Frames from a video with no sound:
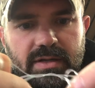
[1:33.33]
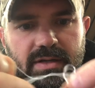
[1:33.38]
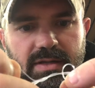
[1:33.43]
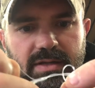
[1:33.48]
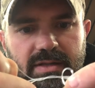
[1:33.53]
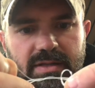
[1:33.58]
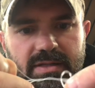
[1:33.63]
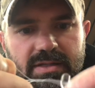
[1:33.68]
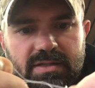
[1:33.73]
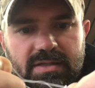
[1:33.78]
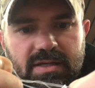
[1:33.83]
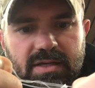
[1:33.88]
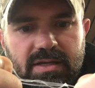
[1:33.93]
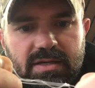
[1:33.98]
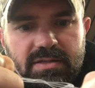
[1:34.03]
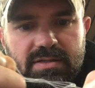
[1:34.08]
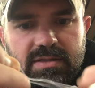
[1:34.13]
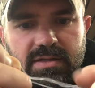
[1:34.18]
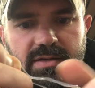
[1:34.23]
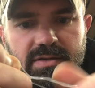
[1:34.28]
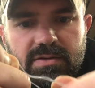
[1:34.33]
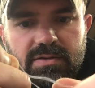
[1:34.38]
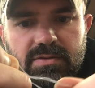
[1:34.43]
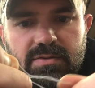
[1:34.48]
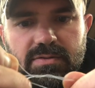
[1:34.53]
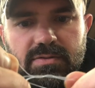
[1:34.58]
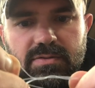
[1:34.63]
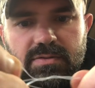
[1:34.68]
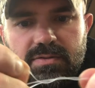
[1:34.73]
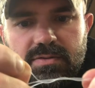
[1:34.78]
And in this case I
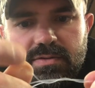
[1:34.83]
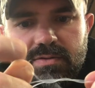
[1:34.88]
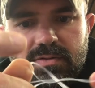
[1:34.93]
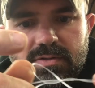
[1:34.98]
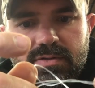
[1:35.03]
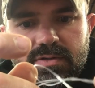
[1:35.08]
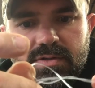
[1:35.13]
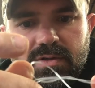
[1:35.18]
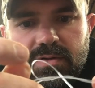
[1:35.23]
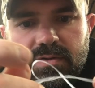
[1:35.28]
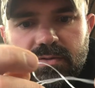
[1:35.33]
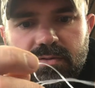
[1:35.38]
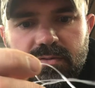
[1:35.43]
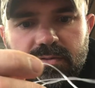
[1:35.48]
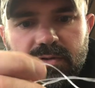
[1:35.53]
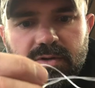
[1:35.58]
do. So